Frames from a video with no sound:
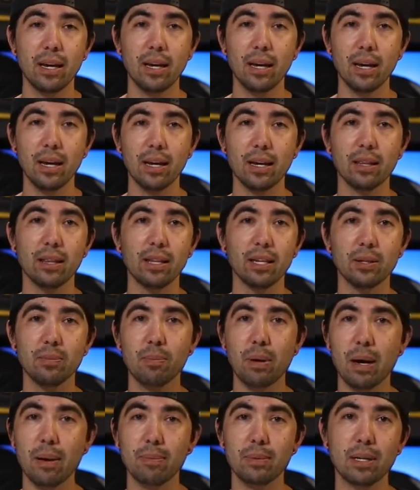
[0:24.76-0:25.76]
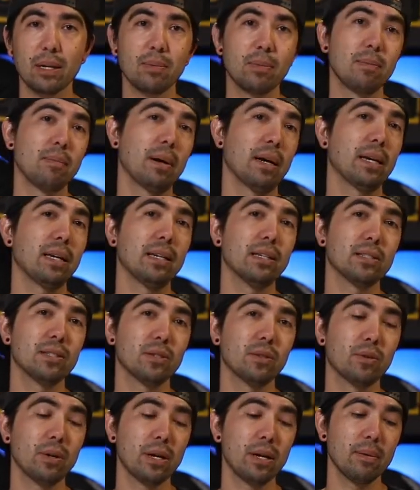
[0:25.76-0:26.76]
and this popped up in my
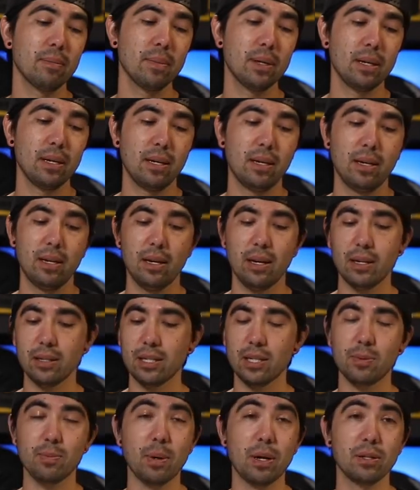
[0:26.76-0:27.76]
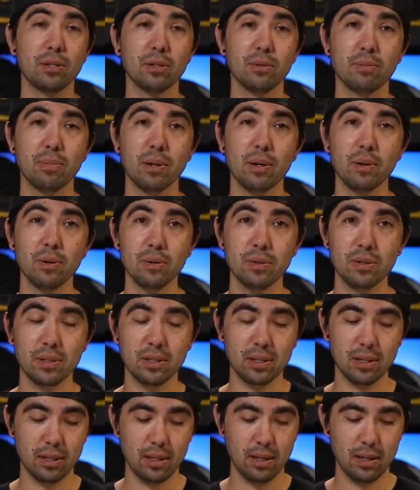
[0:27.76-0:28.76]
Instagram as a sponsored
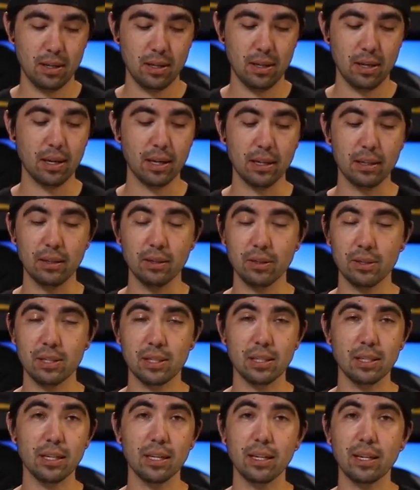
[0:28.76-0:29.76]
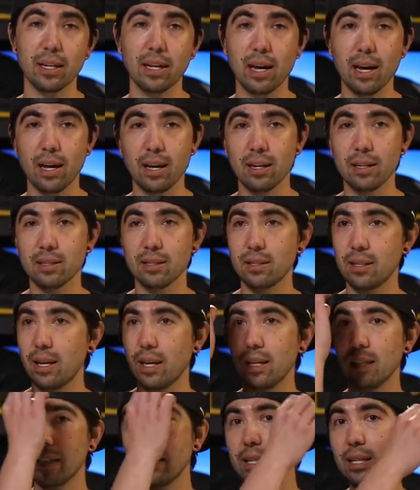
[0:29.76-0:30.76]
post. It looks slick. It has
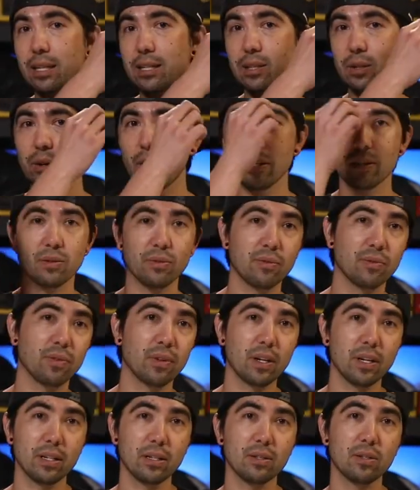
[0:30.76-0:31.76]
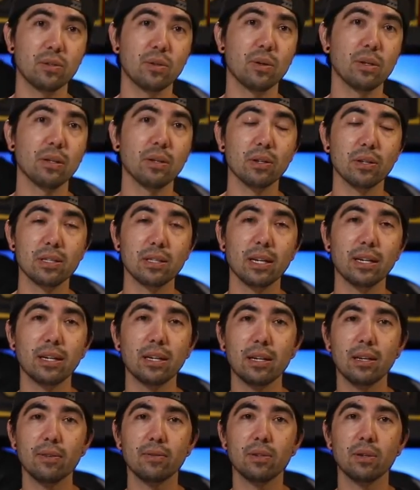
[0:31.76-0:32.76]
LEDs across the front, so it looks like
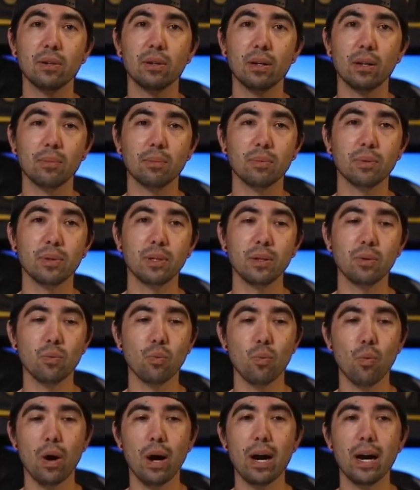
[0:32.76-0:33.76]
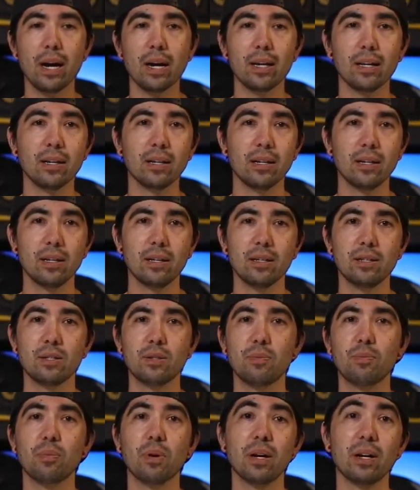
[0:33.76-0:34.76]
it gives a pretty wide
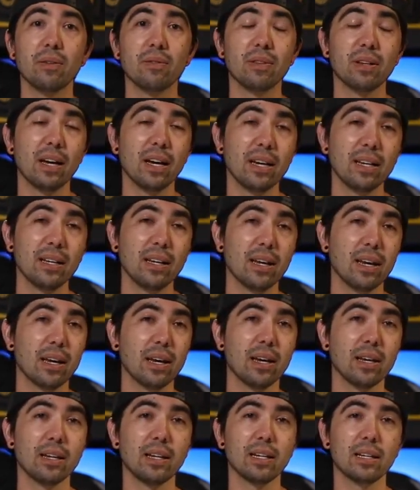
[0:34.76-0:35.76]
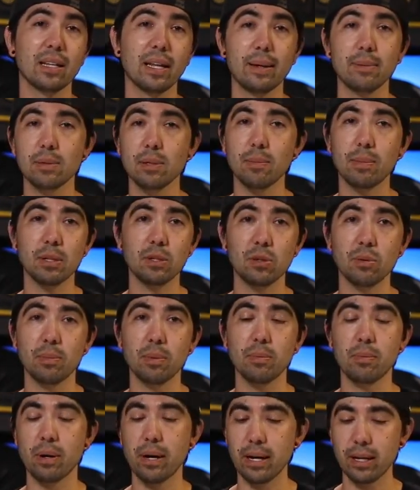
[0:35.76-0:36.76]
spread of light, and it claims to be
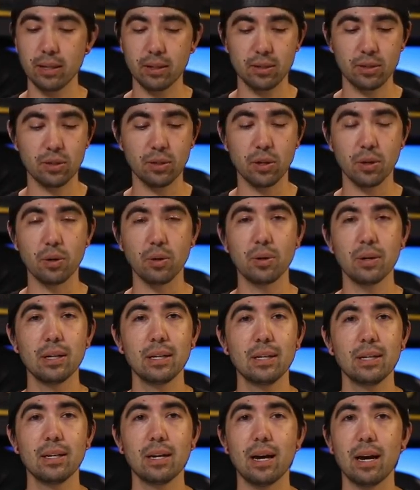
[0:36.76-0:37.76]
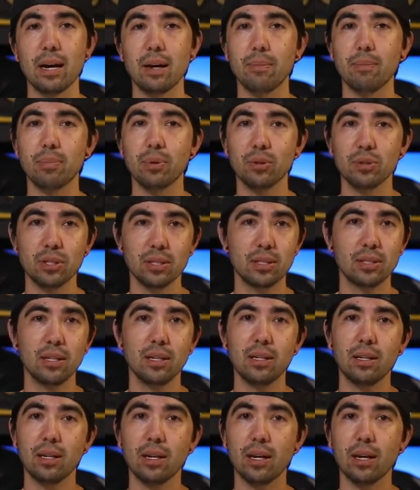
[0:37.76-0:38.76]
super bright. So I purchased
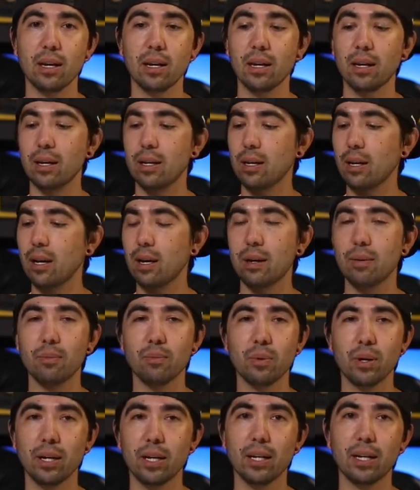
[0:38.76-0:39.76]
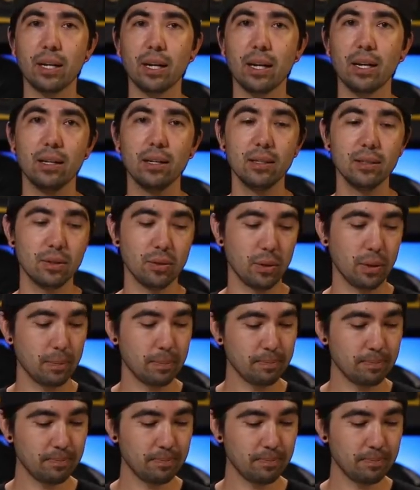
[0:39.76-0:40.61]
it and I'm ready to get into it.